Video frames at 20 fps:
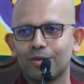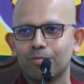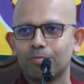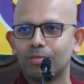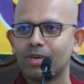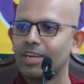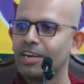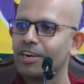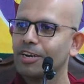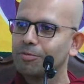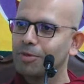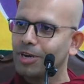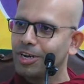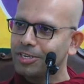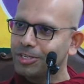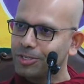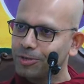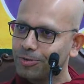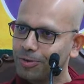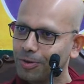But I
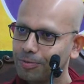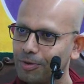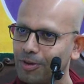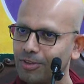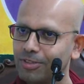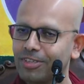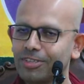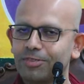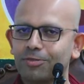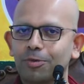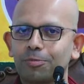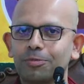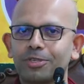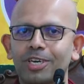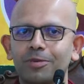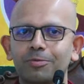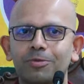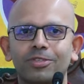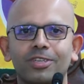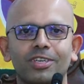remind you about this from
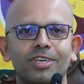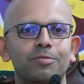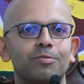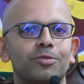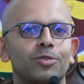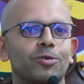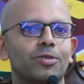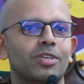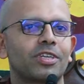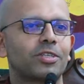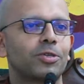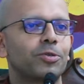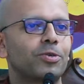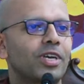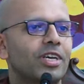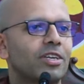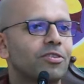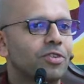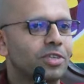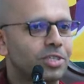time to time so that you
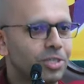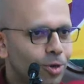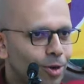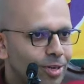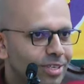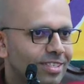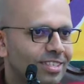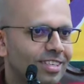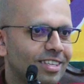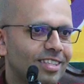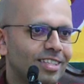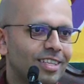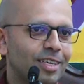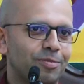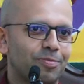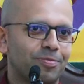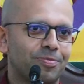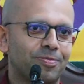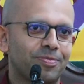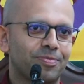can rejoice in
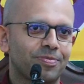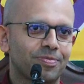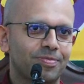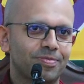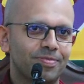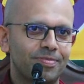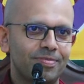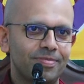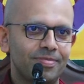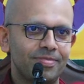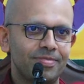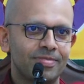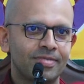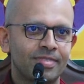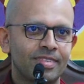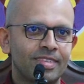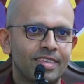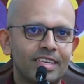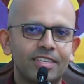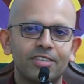them.
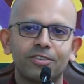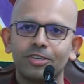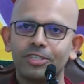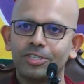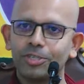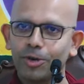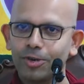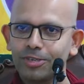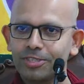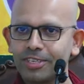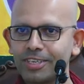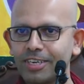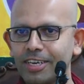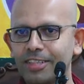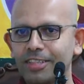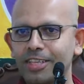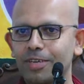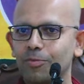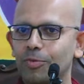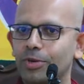In rejoicing
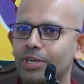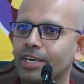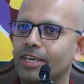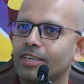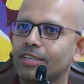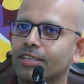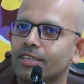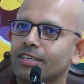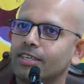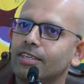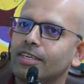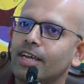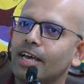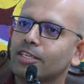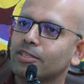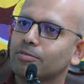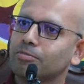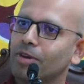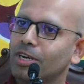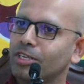in them, we can earn
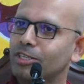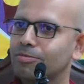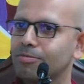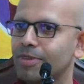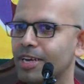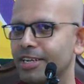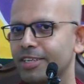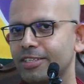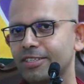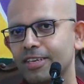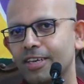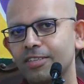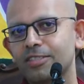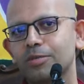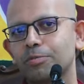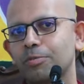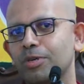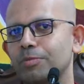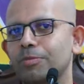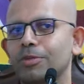as much merits as
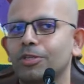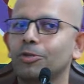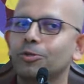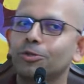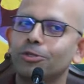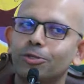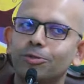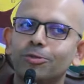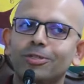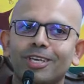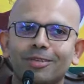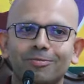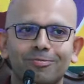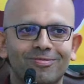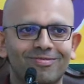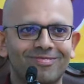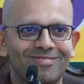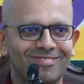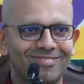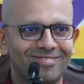the people who do them.